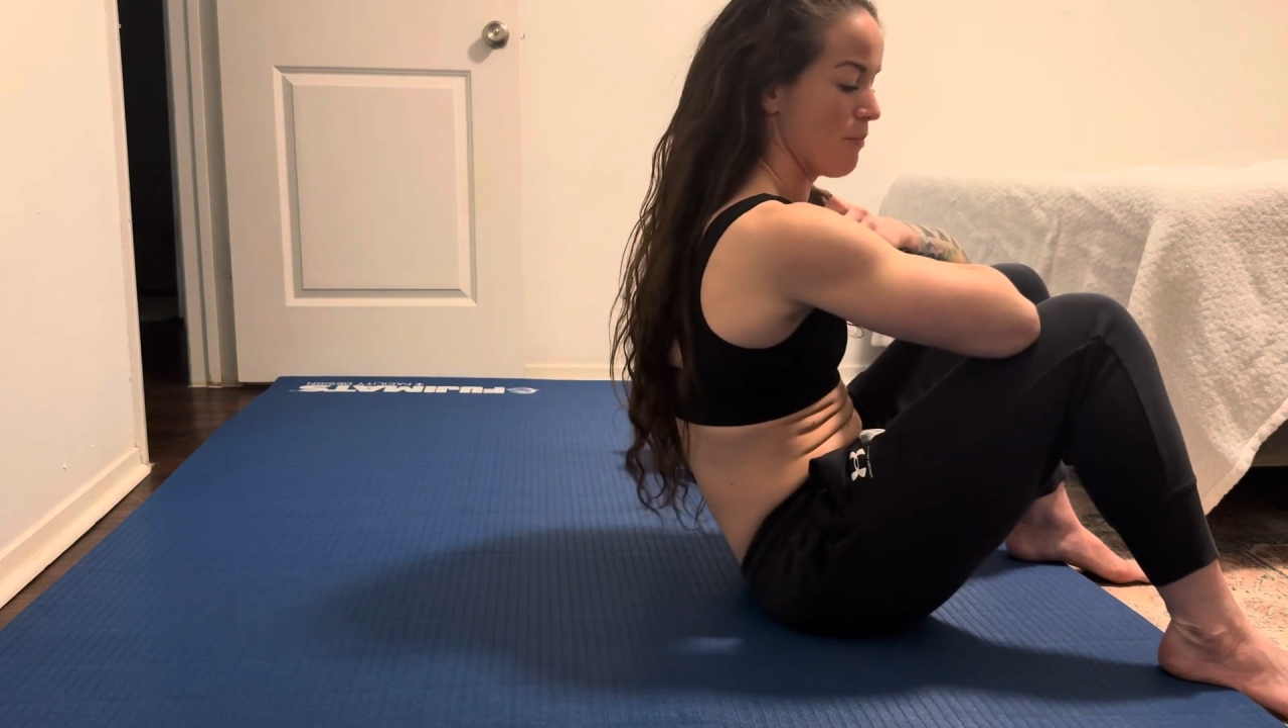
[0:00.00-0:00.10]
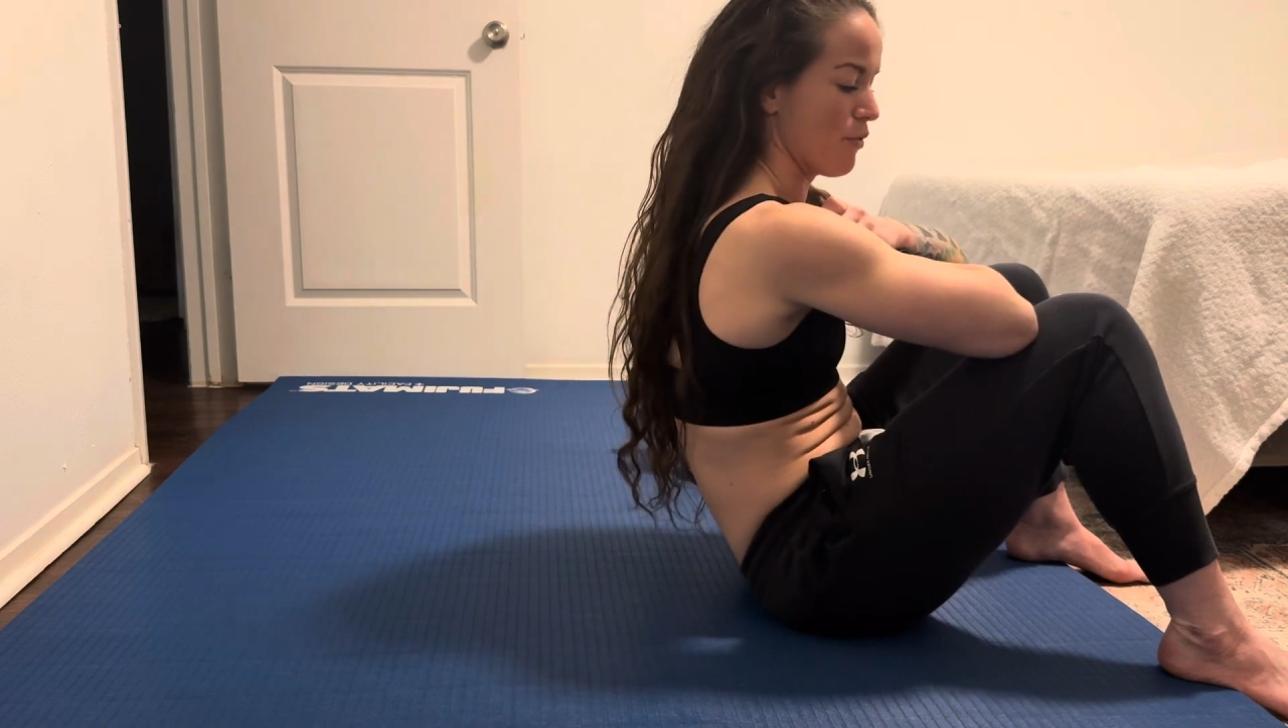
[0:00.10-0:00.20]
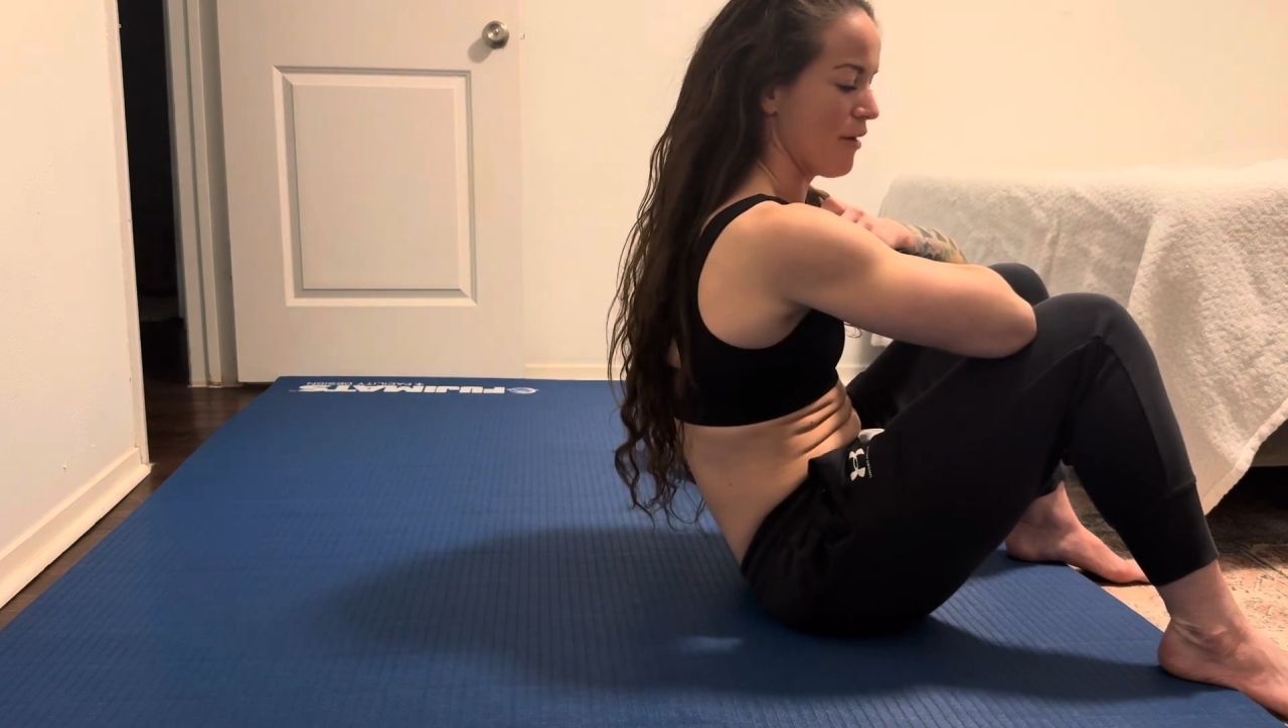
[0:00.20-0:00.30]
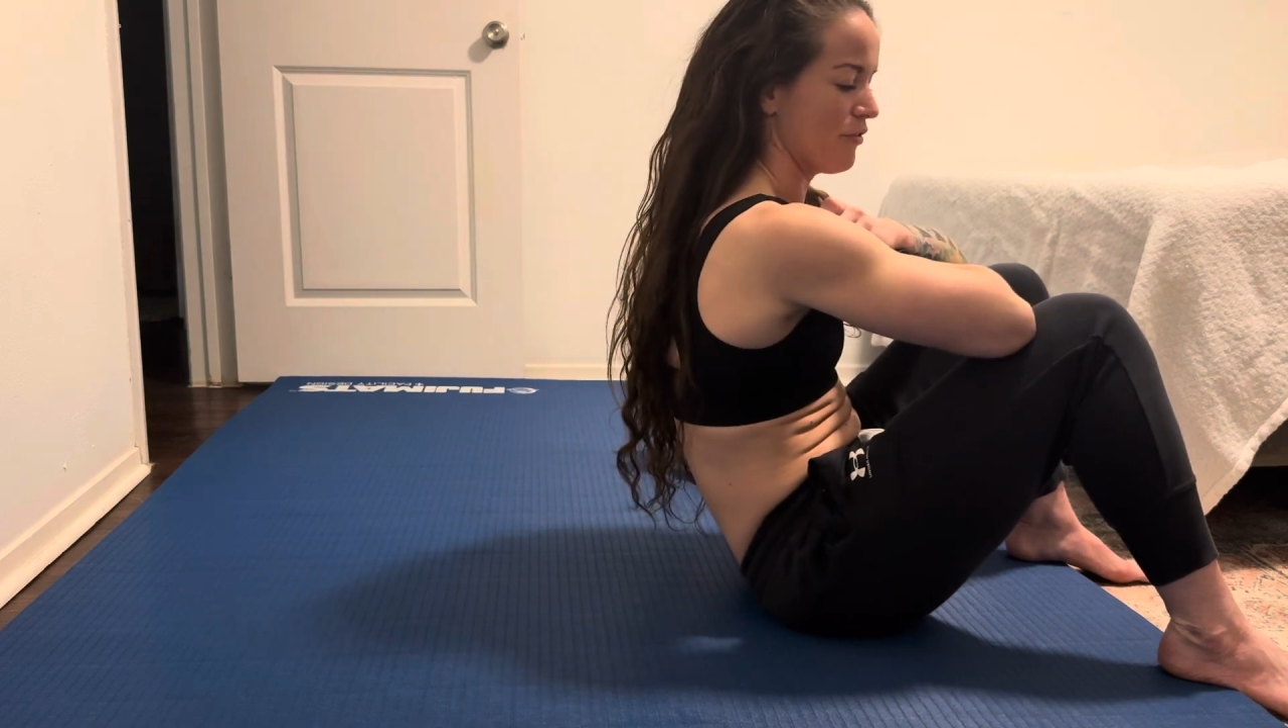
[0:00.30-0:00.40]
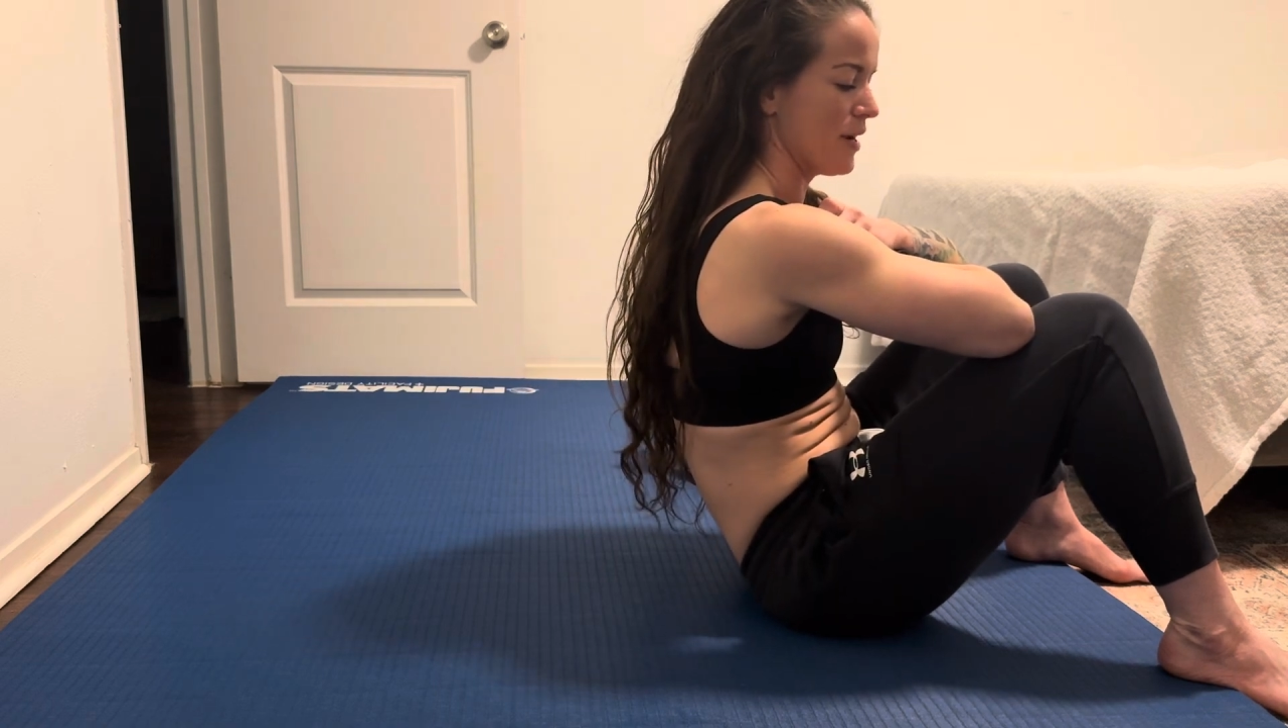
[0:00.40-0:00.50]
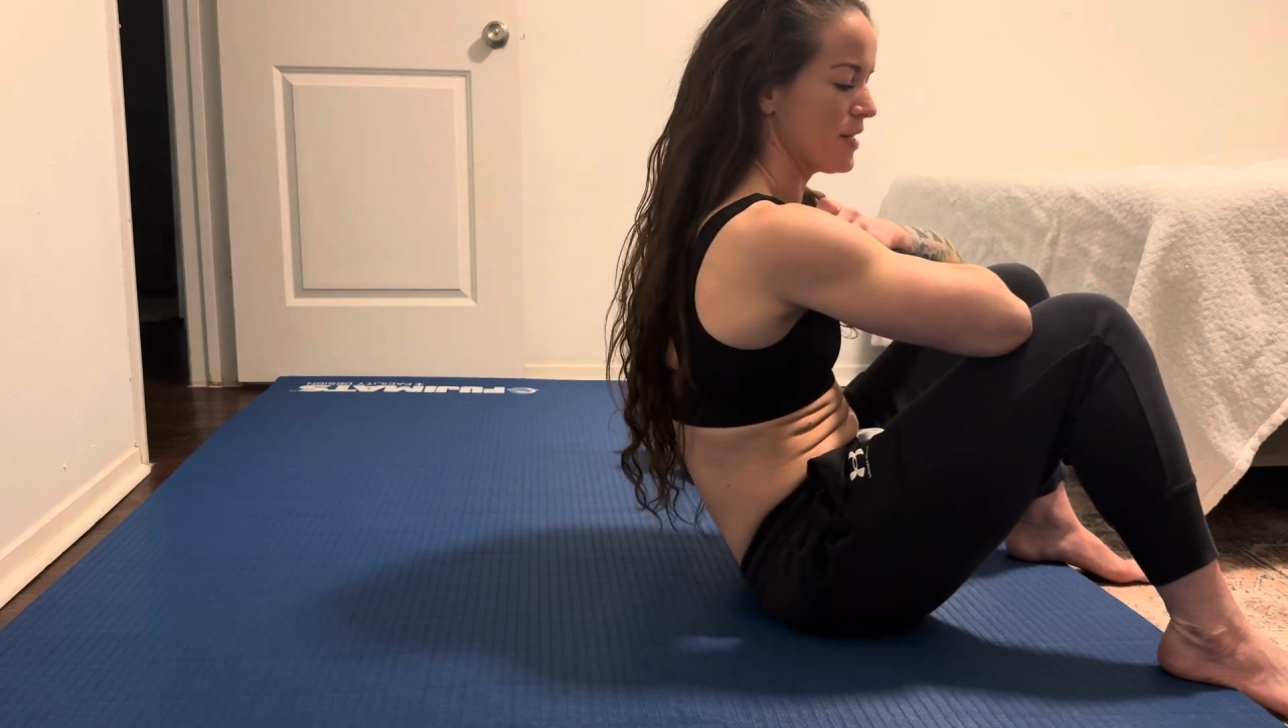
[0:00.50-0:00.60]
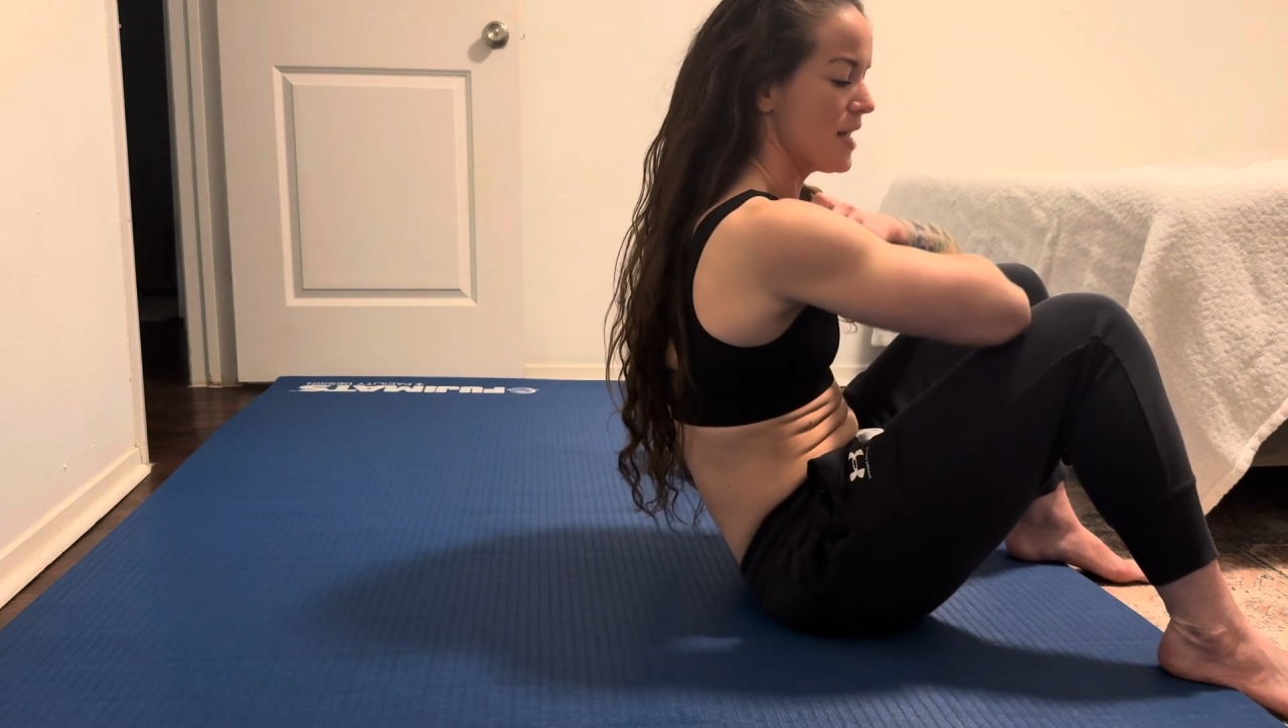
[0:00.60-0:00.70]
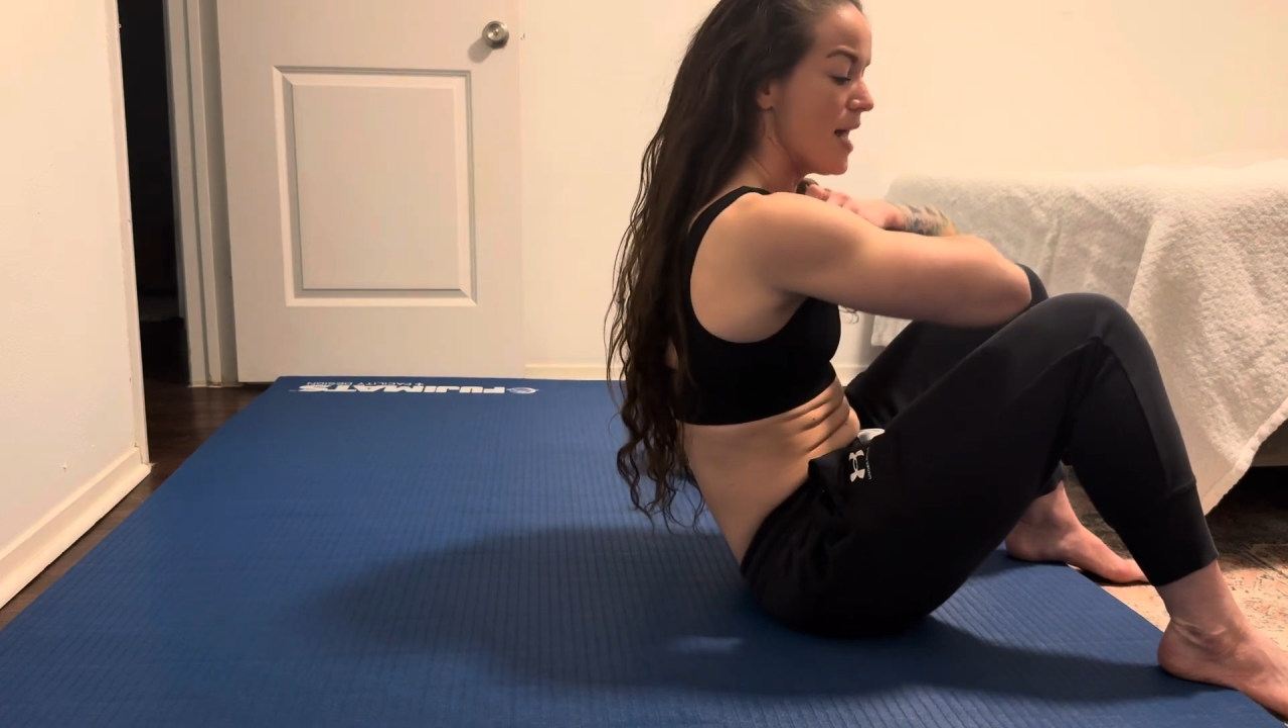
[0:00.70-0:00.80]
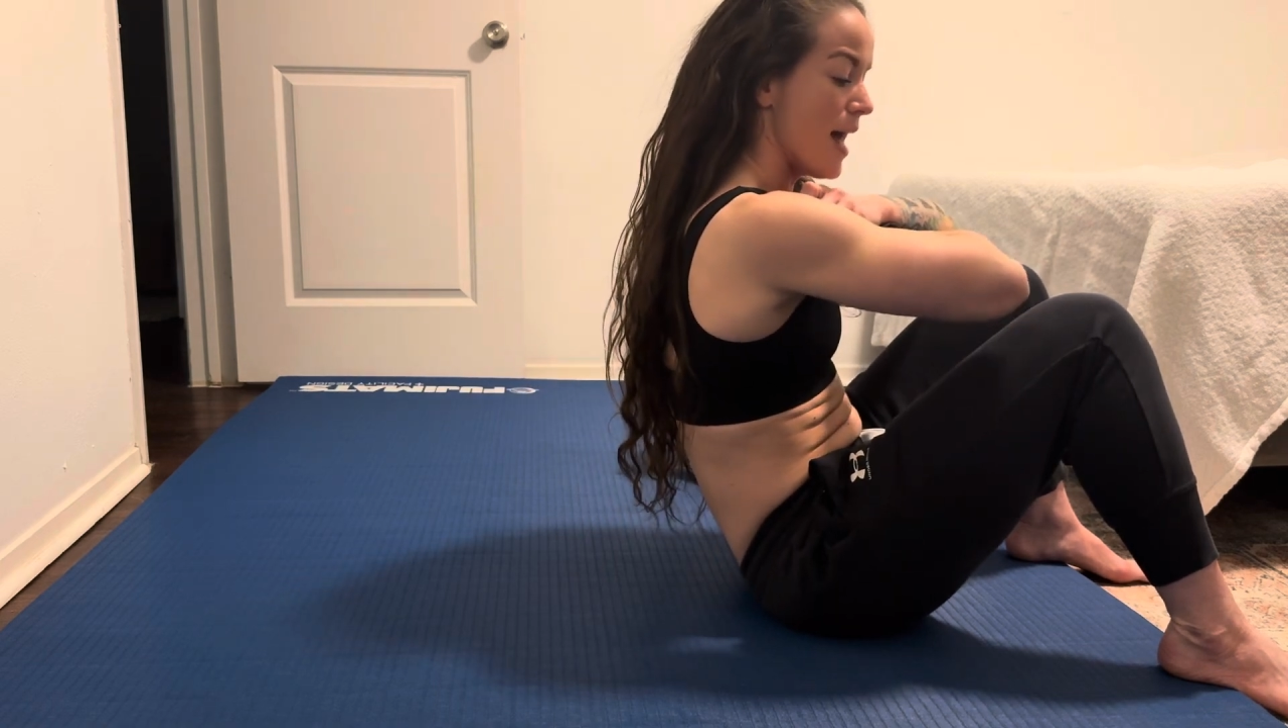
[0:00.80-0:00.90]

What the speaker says: preference.